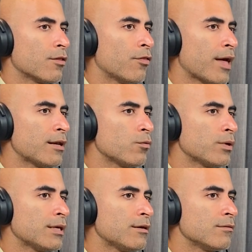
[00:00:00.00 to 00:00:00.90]
Then
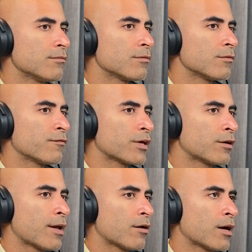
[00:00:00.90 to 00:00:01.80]
we
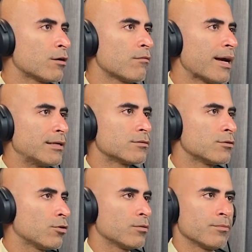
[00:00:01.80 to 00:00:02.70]
figured out how to write,
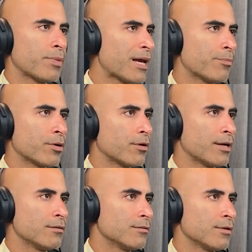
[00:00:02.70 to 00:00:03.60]
you know, paper
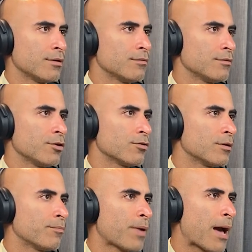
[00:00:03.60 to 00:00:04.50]
and, and, you know,
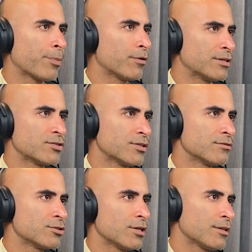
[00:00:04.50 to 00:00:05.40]
the papyrus
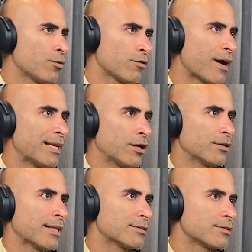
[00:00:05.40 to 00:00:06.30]
and shit. They were writing
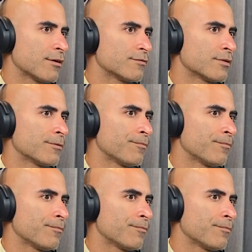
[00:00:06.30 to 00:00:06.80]
on that stuff.